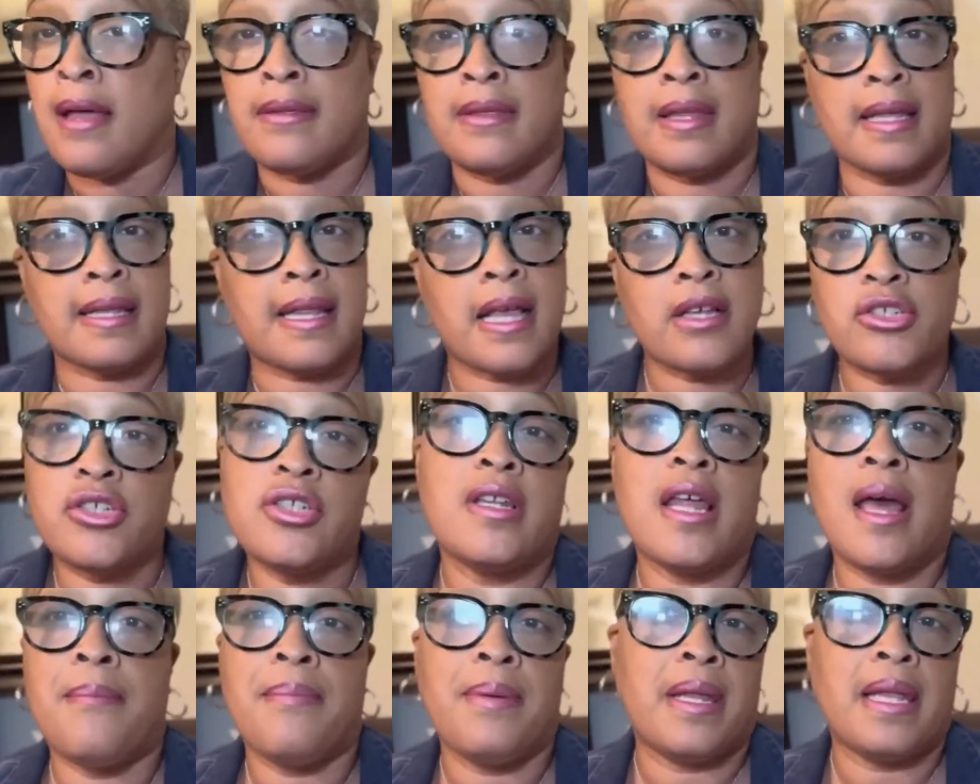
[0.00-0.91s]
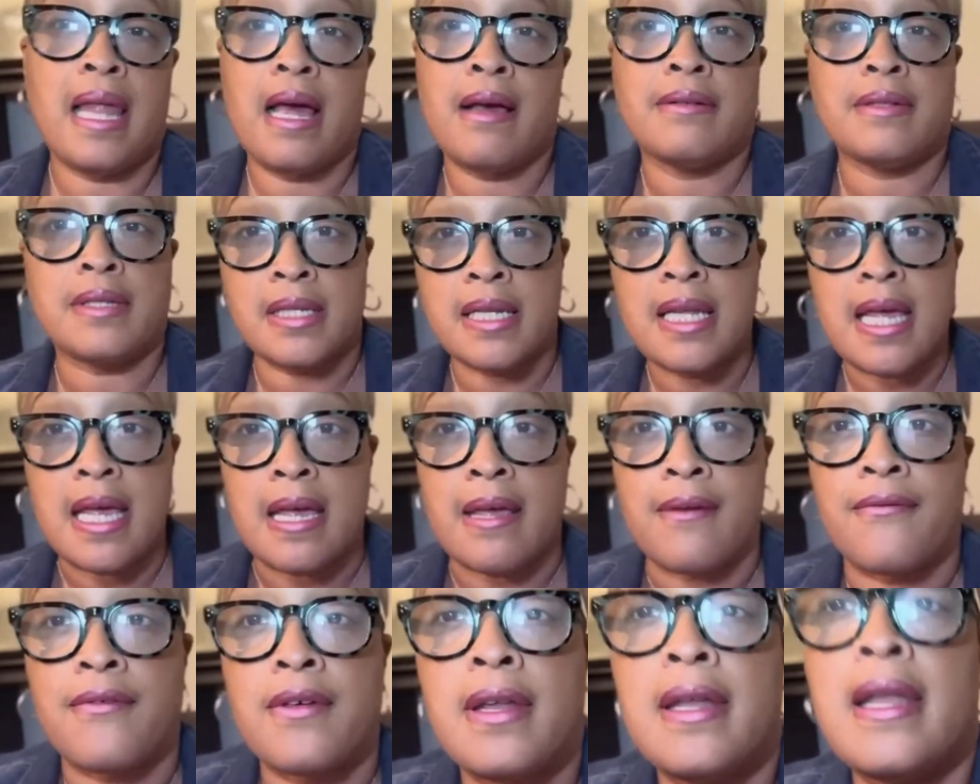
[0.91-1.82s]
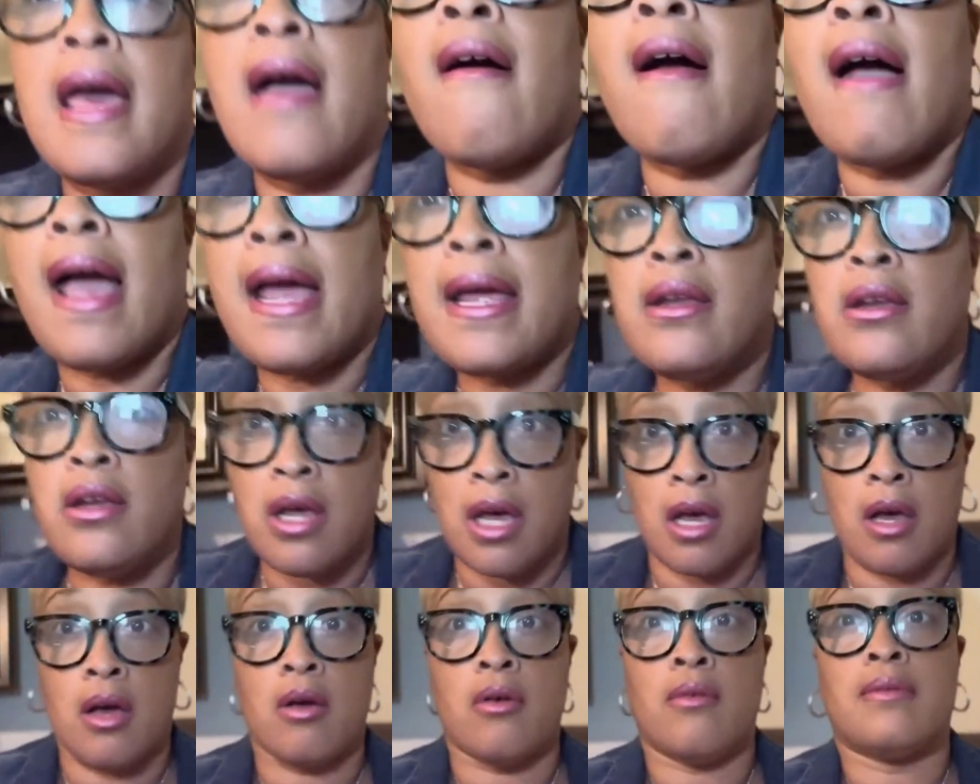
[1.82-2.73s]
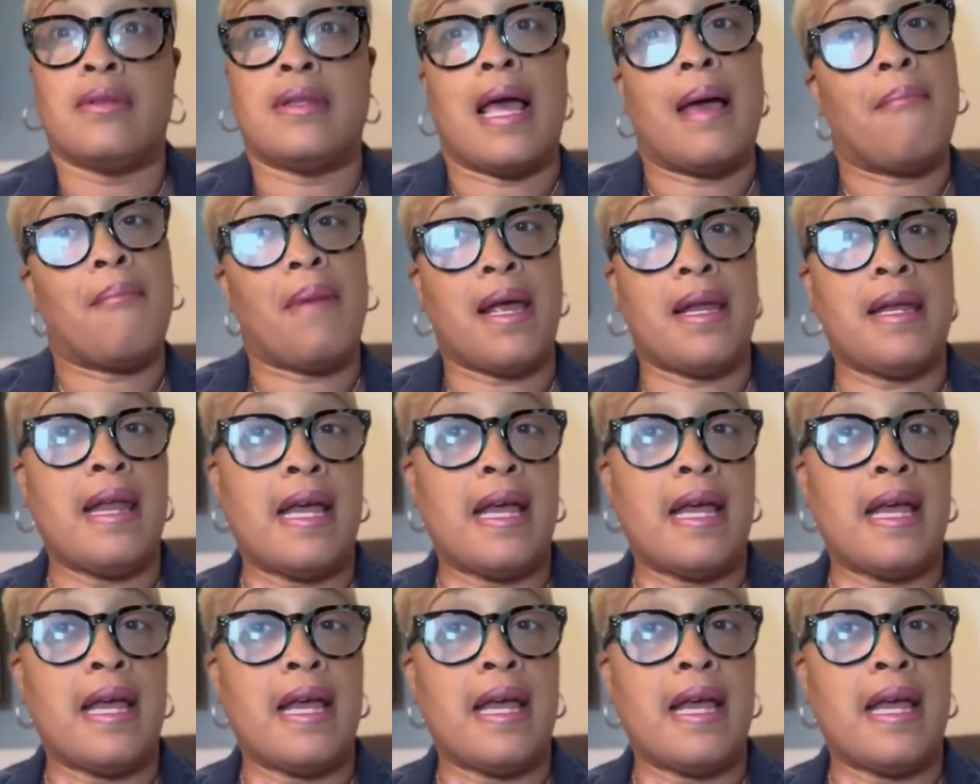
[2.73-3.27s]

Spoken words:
that they should not be allowed to leave. Now, I know that might